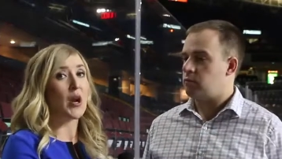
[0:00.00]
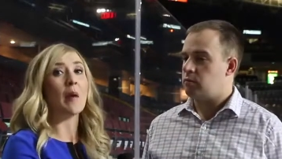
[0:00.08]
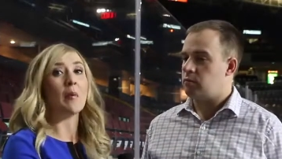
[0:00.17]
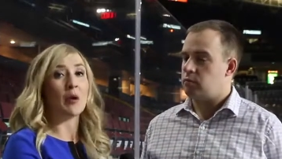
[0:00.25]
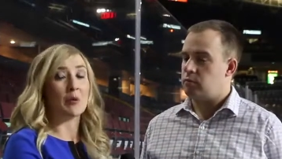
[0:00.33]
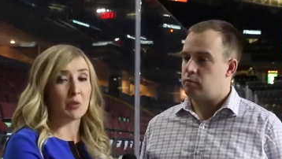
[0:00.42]

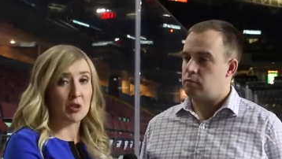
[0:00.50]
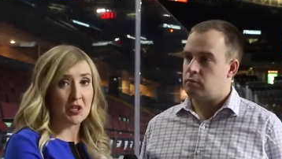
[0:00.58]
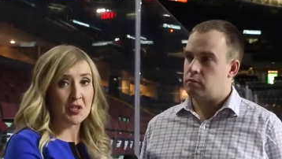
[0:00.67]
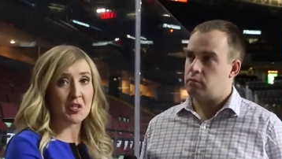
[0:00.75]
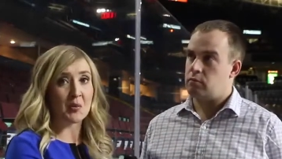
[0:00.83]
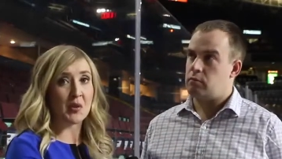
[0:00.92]
Speaker 1: up on
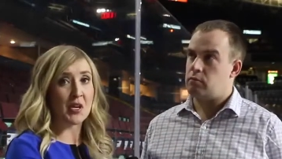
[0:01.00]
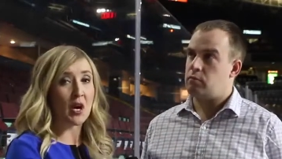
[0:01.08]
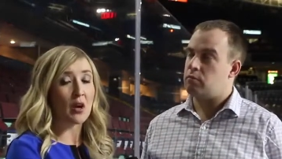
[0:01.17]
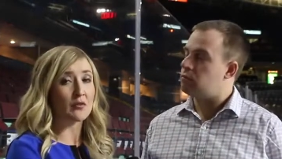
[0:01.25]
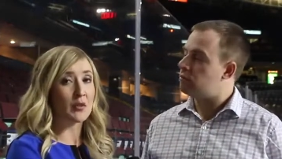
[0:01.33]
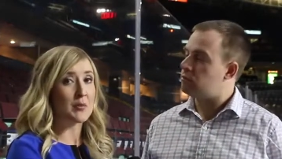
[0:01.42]
emergency
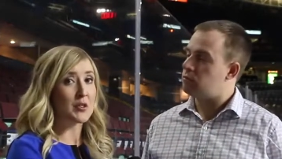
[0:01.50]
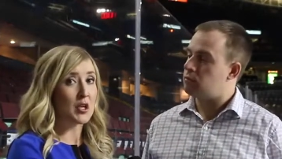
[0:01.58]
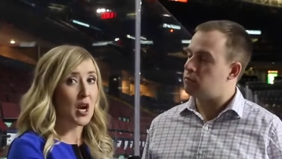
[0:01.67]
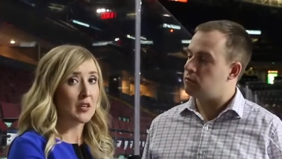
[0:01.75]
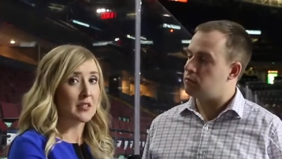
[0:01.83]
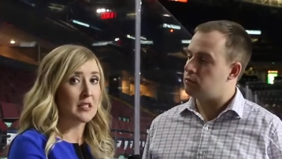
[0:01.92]
recall from
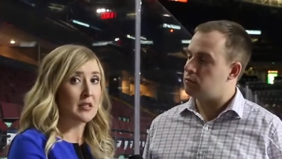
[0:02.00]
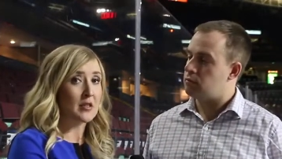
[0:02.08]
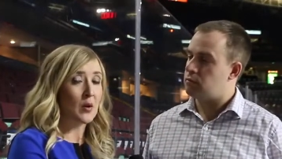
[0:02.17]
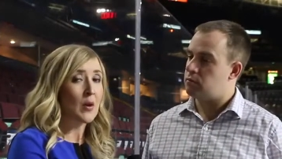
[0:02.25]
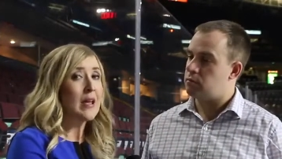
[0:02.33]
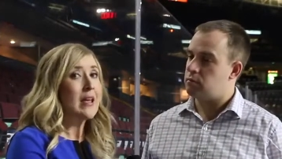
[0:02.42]
Stockton.
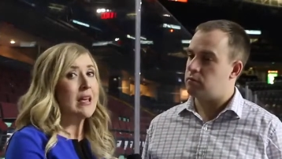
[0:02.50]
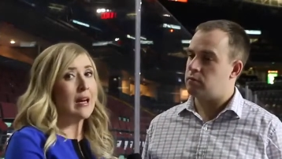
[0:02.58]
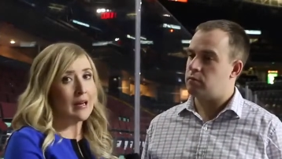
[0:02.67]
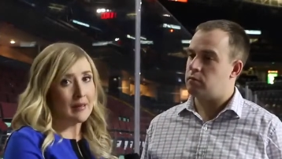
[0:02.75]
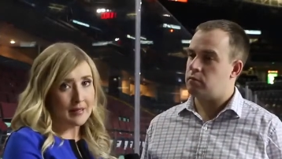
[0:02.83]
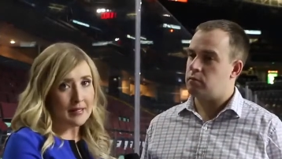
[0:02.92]
So,
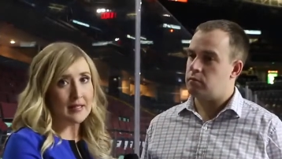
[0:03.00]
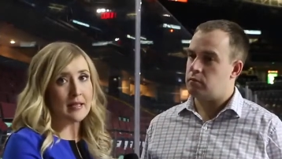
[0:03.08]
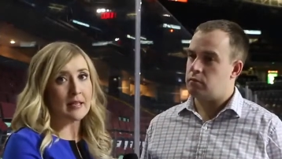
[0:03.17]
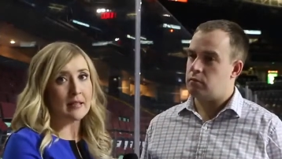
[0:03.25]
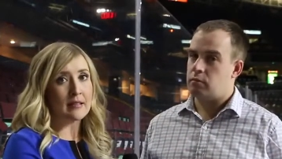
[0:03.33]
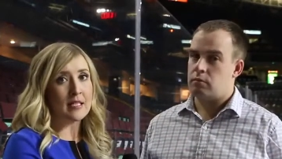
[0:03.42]
uh,
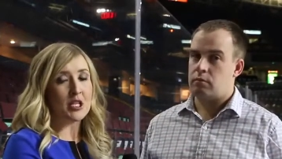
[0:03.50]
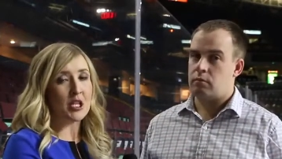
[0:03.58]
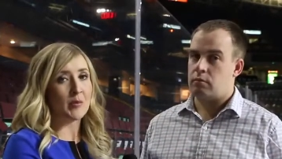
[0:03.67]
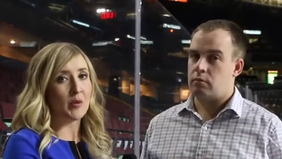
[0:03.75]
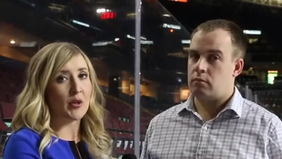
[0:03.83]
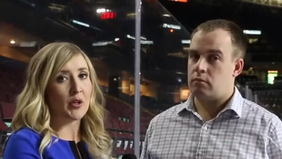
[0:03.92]
seeing TJ
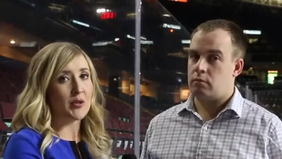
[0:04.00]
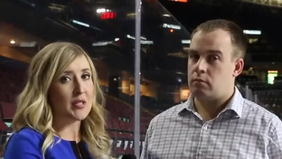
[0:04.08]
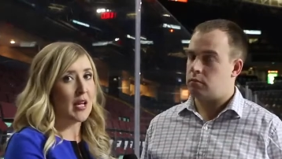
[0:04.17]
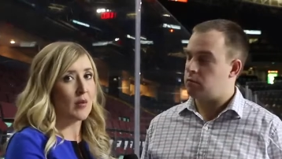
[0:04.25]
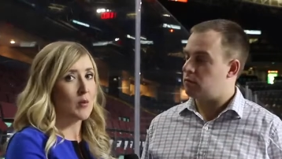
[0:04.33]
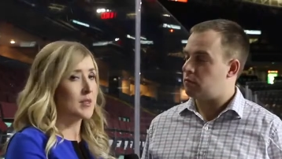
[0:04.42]
TJ Brodie go
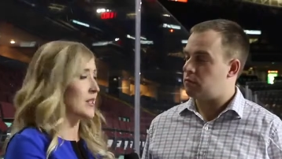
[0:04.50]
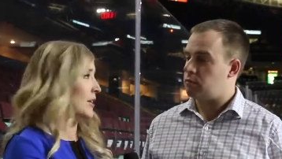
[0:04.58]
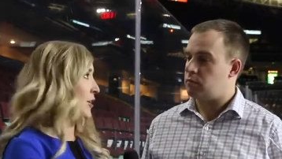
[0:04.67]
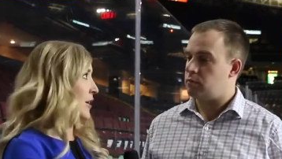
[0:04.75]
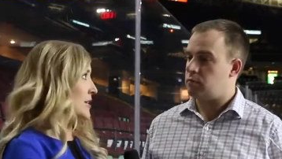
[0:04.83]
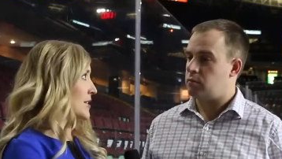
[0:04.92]
down wasn't a
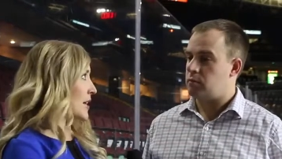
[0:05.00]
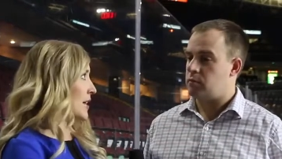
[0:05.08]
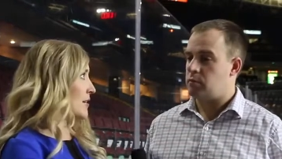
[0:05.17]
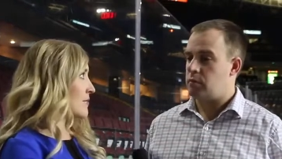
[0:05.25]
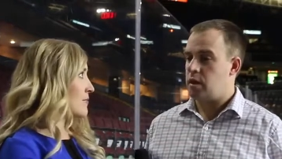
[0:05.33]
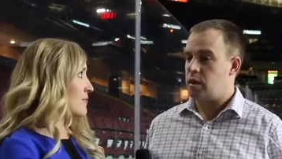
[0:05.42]
great
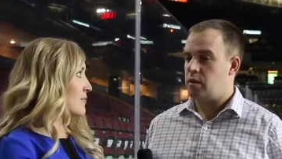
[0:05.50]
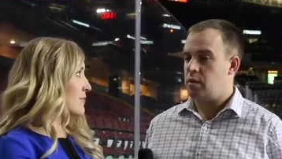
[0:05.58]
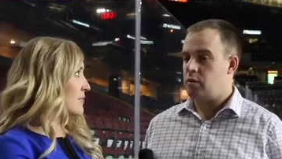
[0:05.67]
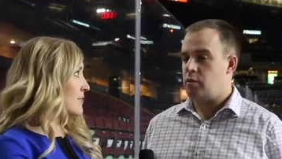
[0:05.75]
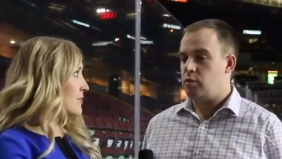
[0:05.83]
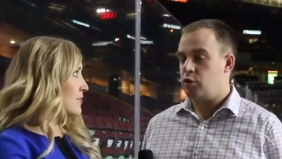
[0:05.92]
sign.
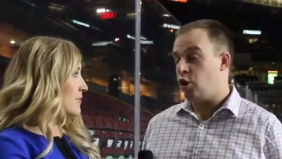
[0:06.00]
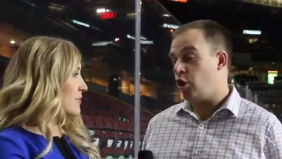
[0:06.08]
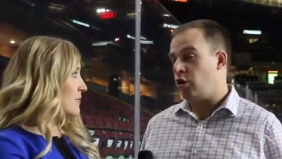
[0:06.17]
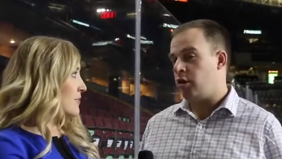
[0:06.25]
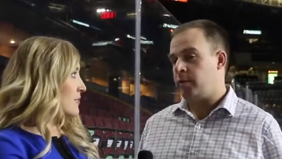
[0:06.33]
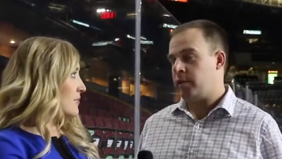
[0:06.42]

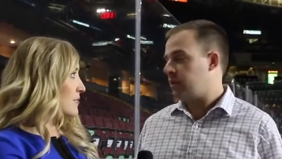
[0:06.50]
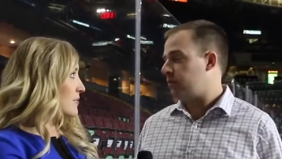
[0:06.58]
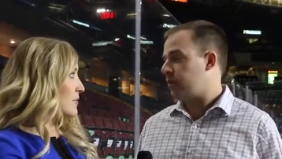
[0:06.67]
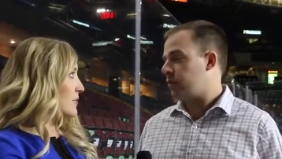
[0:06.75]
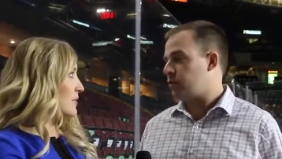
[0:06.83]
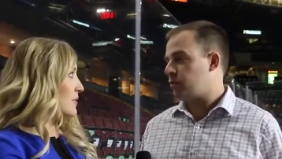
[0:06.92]
Speaker 2: No, I mean,
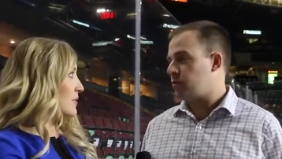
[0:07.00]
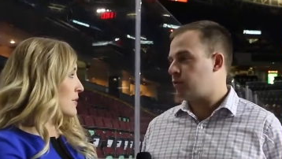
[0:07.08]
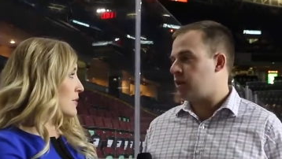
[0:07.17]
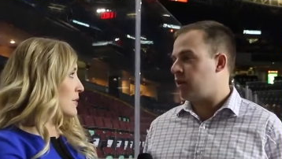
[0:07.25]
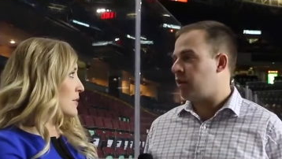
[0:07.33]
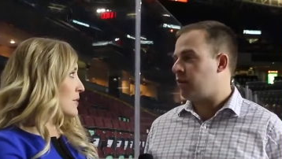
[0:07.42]
if this was a
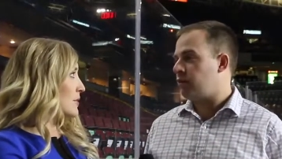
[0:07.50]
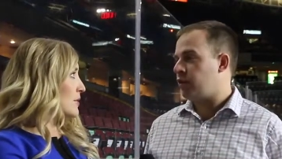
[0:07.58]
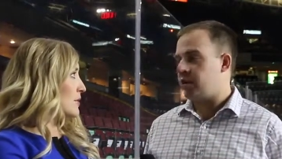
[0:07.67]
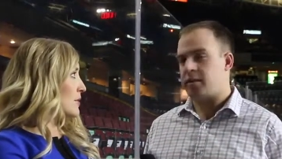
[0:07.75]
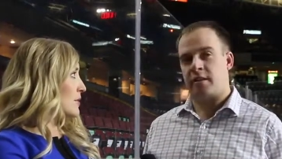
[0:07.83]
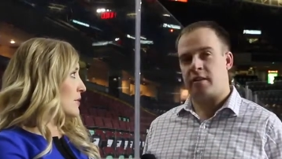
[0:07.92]
playoff
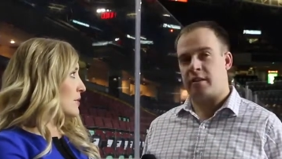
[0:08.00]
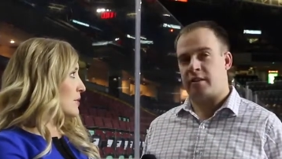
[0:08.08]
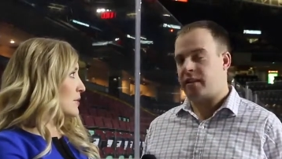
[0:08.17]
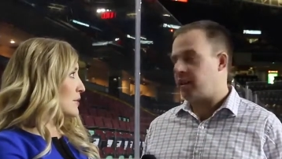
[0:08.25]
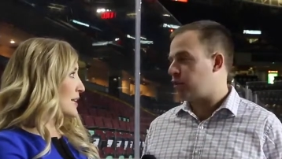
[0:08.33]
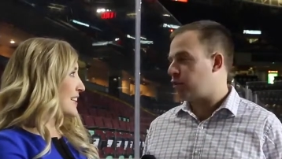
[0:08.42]
race, I
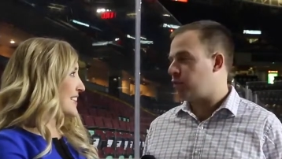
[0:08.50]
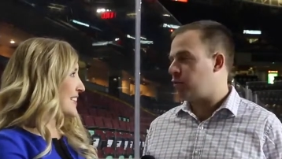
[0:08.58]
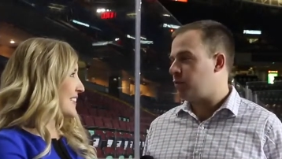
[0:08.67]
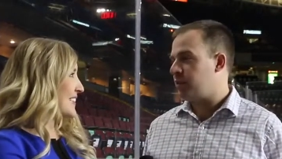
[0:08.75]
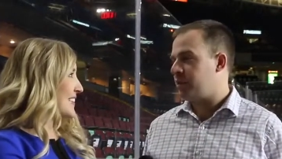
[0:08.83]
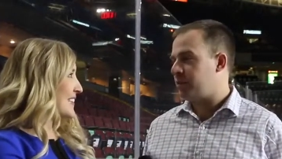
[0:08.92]
think Calgary
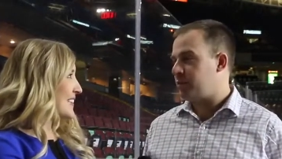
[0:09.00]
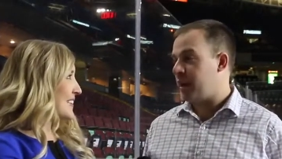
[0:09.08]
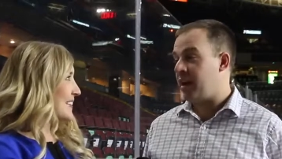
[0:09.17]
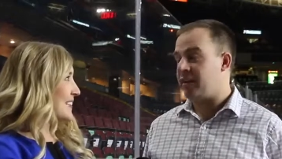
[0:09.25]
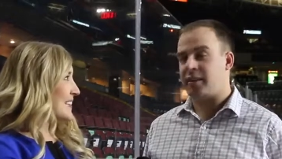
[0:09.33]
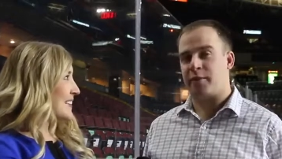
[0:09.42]
would be in a
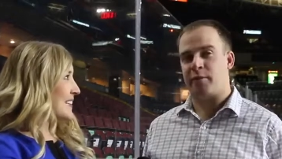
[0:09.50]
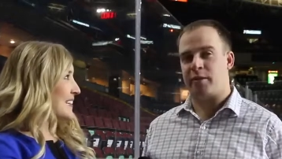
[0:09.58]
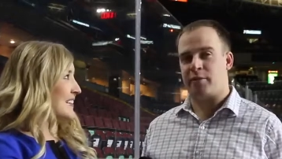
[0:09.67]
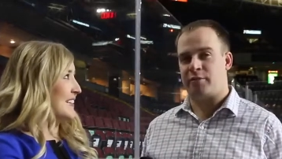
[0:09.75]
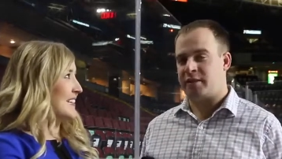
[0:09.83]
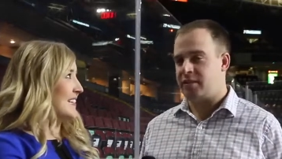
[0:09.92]
panic
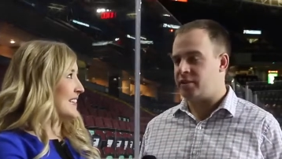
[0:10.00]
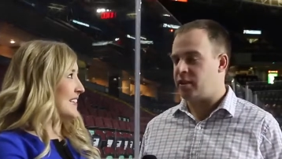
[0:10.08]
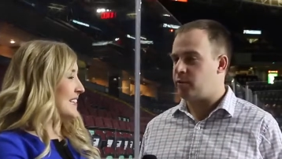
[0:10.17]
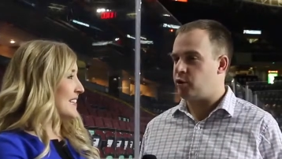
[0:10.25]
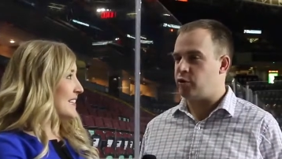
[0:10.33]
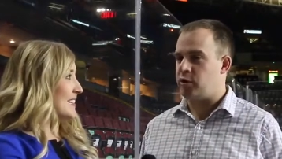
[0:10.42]
without
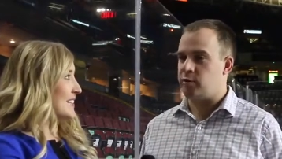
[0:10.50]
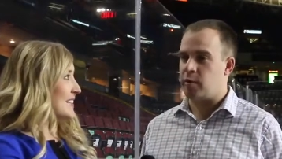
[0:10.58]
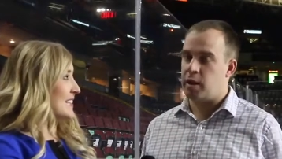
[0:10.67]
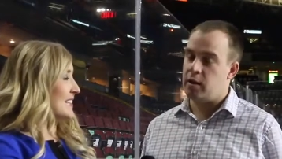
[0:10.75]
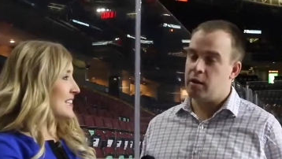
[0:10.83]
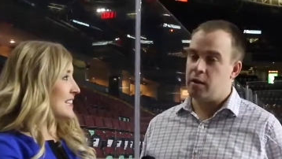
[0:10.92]
TJ Brodie.
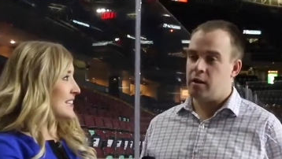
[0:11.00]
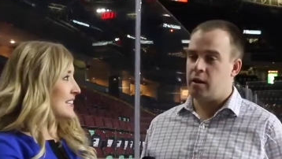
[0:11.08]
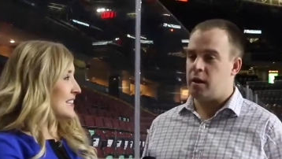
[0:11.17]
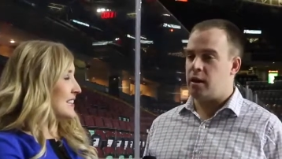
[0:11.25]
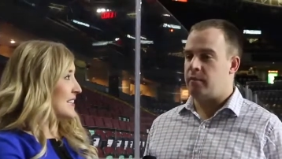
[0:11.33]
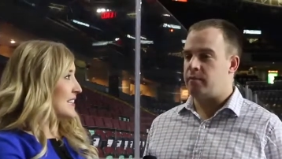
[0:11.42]
But,
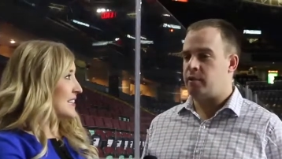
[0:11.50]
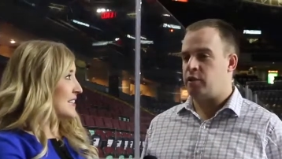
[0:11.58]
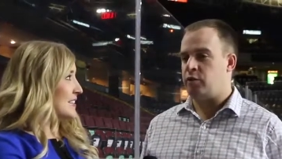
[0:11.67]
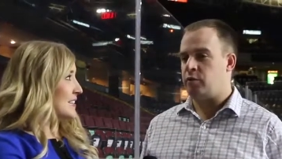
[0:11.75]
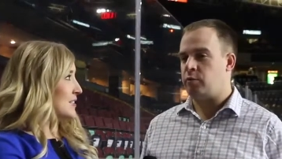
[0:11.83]
um, you know,